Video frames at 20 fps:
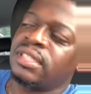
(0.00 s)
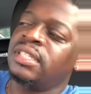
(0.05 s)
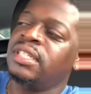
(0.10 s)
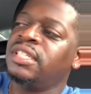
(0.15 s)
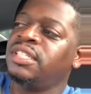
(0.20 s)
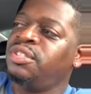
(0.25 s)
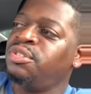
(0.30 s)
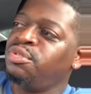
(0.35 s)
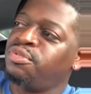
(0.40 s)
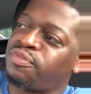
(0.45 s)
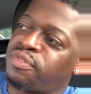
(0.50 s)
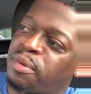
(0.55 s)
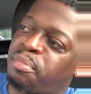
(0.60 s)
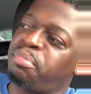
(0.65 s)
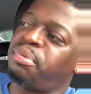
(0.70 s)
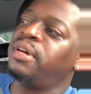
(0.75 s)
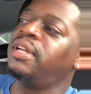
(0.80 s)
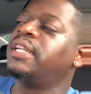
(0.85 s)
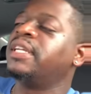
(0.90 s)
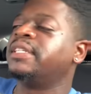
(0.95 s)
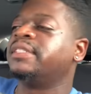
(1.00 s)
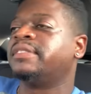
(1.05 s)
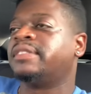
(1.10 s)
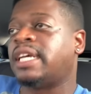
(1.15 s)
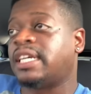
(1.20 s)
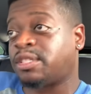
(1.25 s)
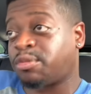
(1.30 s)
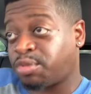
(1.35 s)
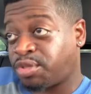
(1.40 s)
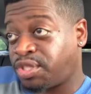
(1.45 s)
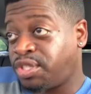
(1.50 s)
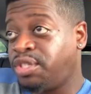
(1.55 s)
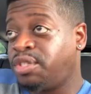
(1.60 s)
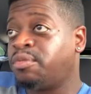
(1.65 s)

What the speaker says: Used for pulling. That's what she's